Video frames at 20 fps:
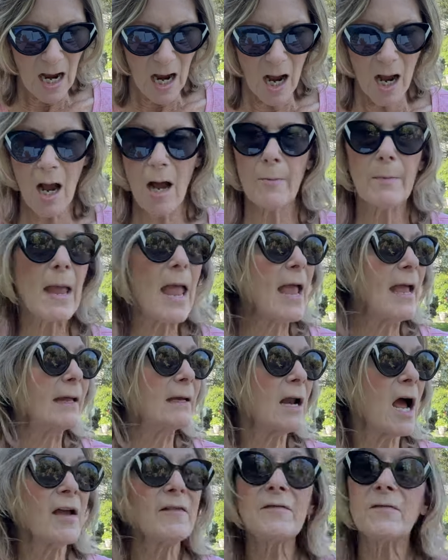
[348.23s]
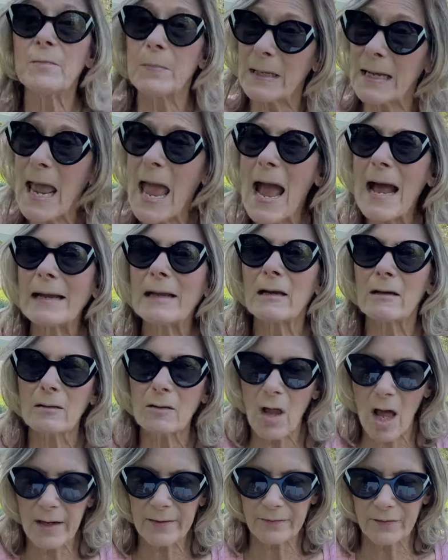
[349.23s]
Um, and I've been adding a
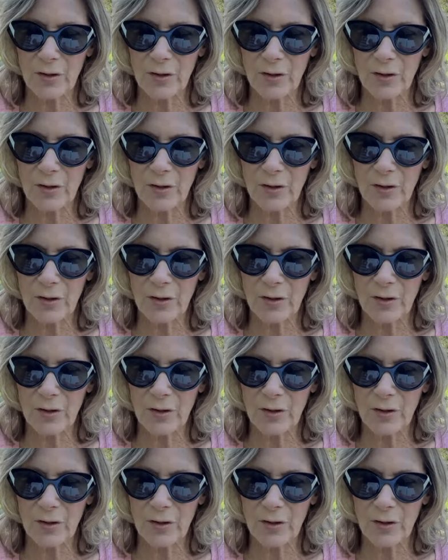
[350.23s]
lot of